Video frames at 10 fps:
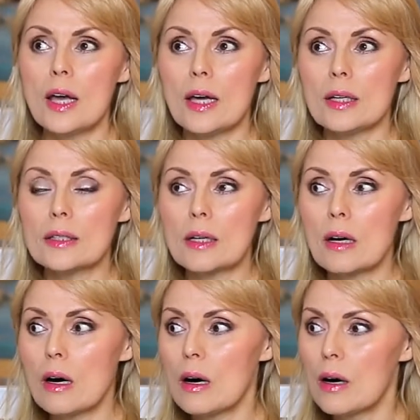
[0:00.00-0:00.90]
And,
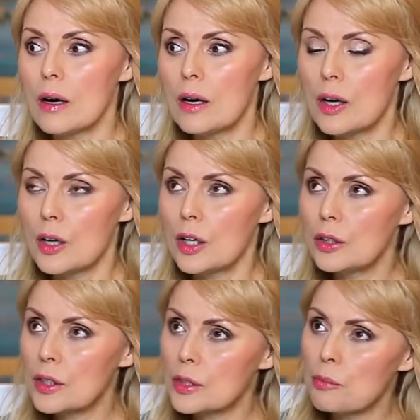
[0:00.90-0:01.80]
uh,
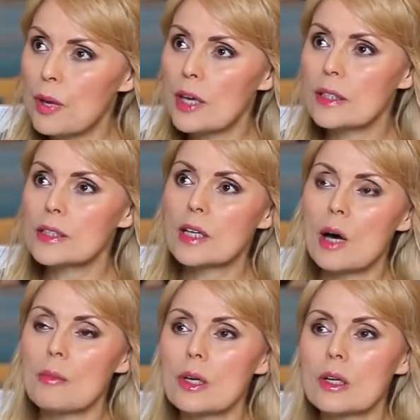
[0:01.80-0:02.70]
and this man is
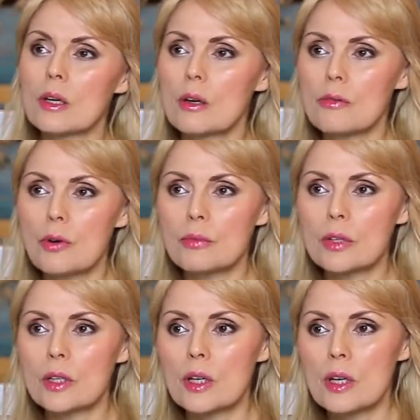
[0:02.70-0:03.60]
coming uh, from,
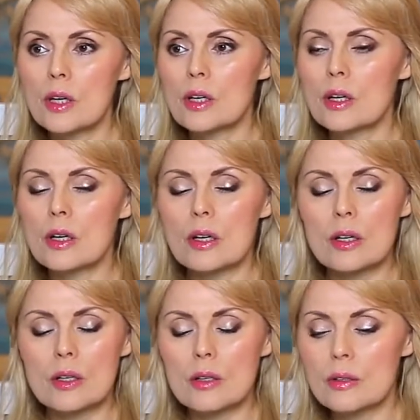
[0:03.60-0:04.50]
the,
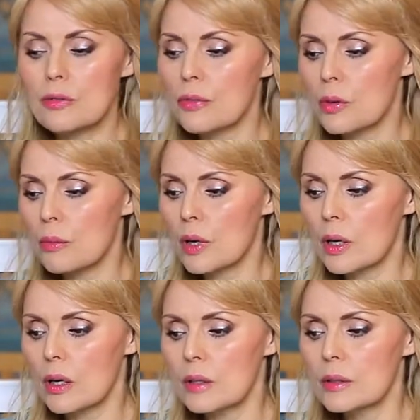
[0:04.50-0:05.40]
uh, from
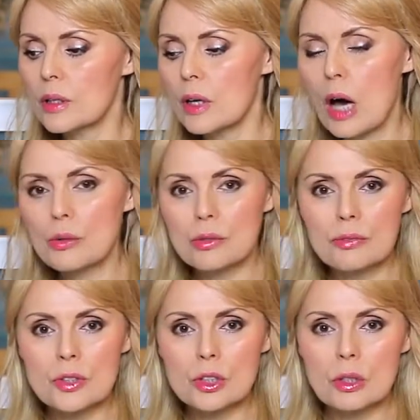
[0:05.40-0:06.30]
uh, the house of
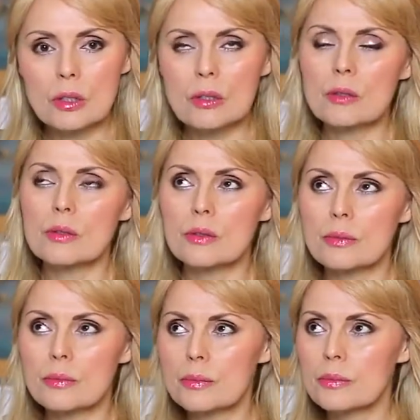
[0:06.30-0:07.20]
uh,
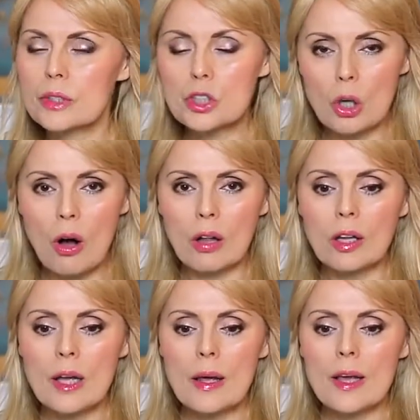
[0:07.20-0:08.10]

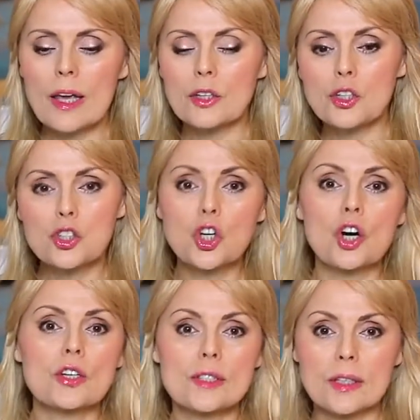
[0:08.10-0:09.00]
Saul, and he's
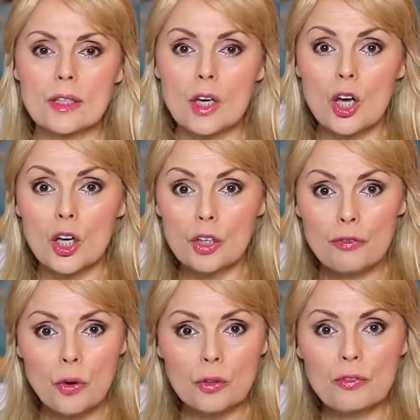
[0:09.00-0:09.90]
cursing in
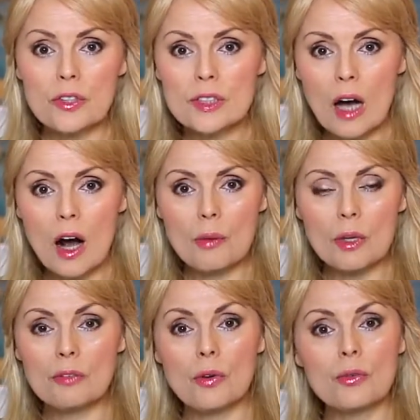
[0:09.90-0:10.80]
front of his
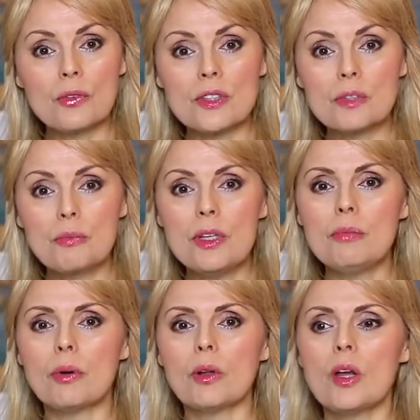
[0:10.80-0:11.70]
army, in front of his
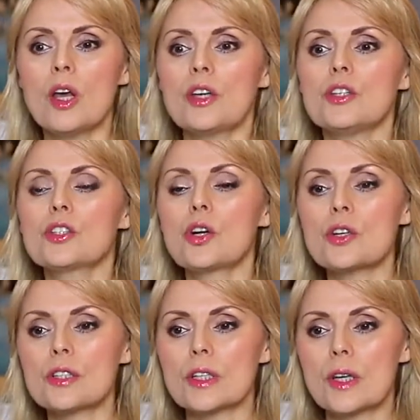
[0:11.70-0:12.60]
people. He's
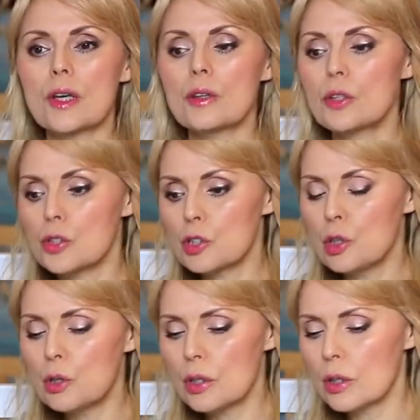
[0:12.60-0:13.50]
cursing, and his
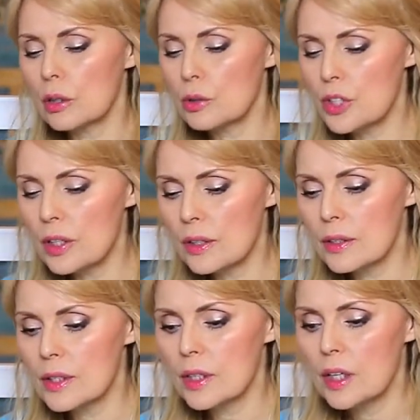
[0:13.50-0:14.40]
uh,
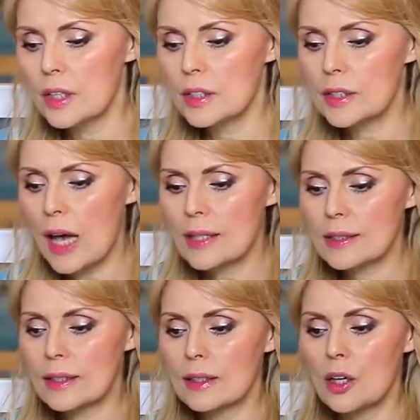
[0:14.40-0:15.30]
lieutenant is
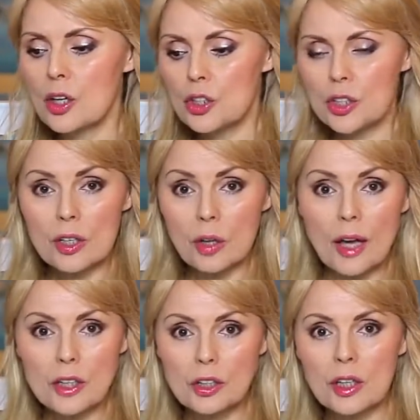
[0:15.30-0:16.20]
asking, here,
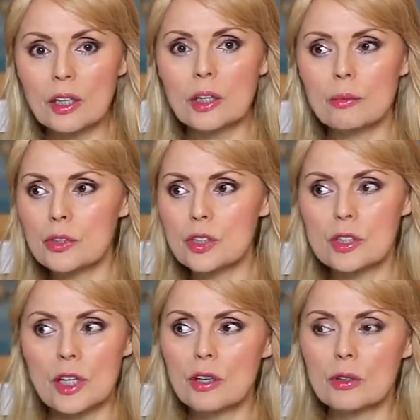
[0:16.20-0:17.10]
I can kill him,
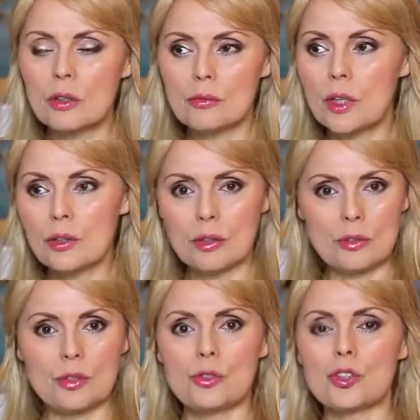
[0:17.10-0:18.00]
just they can, they
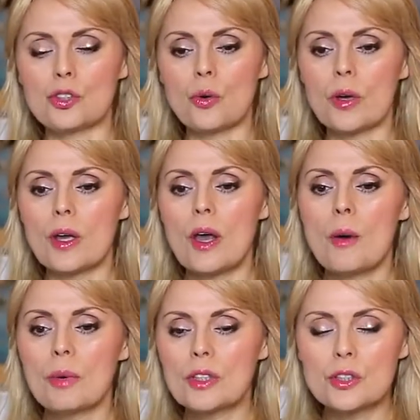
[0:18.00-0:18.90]
can just destroy it.
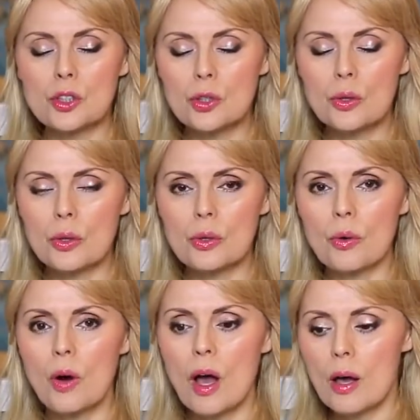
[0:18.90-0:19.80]
But he said, no, no,
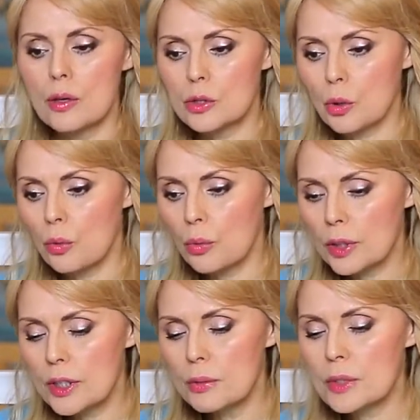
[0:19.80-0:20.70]
no. So
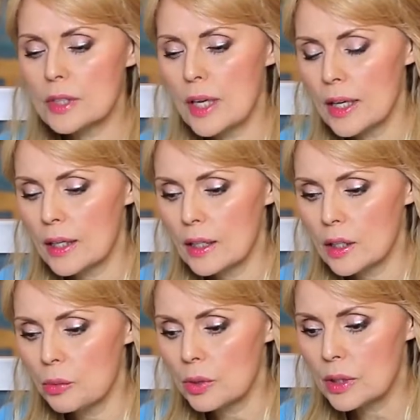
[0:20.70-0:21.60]
what he was saying,
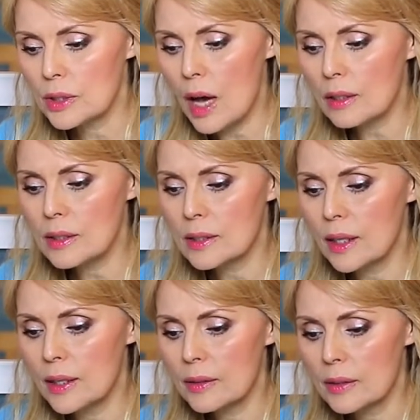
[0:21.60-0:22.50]
he was exactly
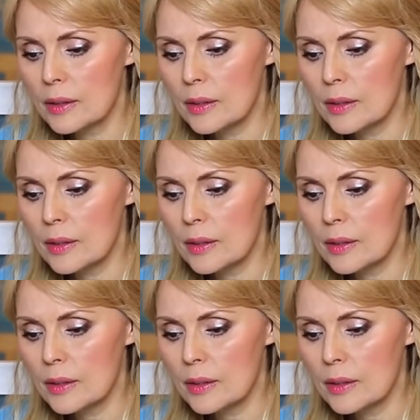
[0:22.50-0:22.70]
saying,